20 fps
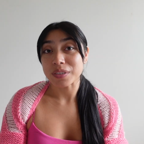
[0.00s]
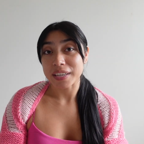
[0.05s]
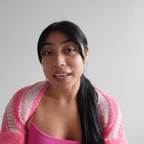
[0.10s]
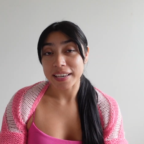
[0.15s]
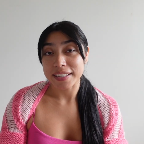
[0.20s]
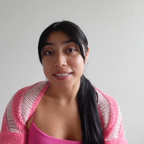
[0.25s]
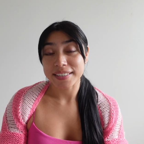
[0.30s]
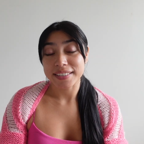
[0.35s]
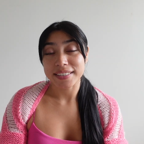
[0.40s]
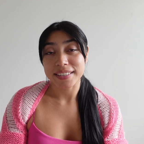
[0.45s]

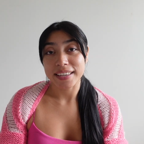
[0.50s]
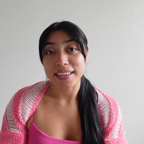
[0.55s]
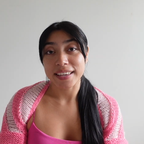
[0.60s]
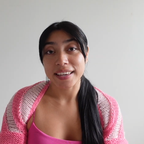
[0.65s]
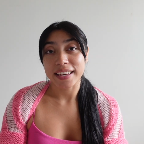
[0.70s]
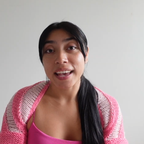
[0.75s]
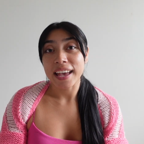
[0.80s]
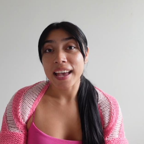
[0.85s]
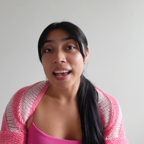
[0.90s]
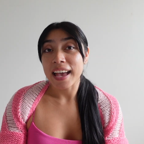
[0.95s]

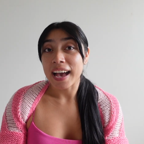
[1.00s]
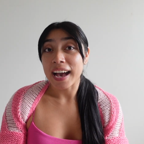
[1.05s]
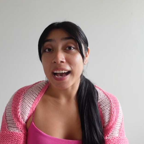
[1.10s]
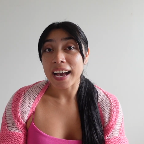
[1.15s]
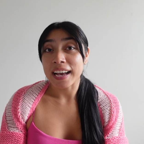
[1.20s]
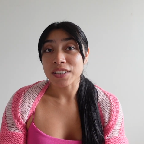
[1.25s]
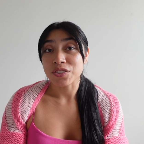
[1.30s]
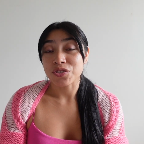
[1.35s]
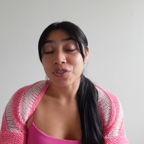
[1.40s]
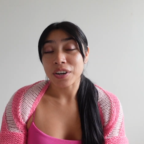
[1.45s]
tasty.
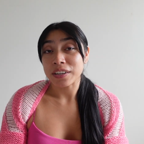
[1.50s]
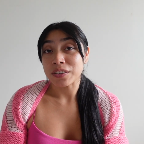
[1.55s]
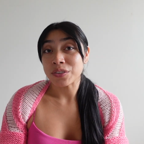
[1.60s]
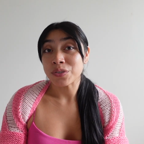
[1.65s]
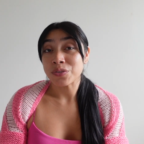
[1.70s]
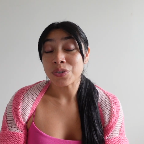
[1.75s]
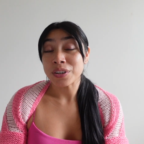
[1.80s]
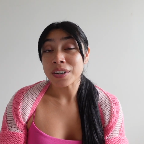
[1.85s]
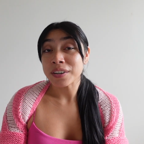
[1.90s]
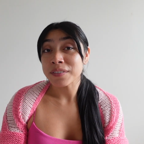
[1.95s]
I tried
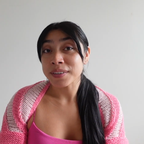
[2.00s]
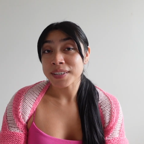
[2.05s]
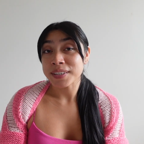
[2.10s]
three of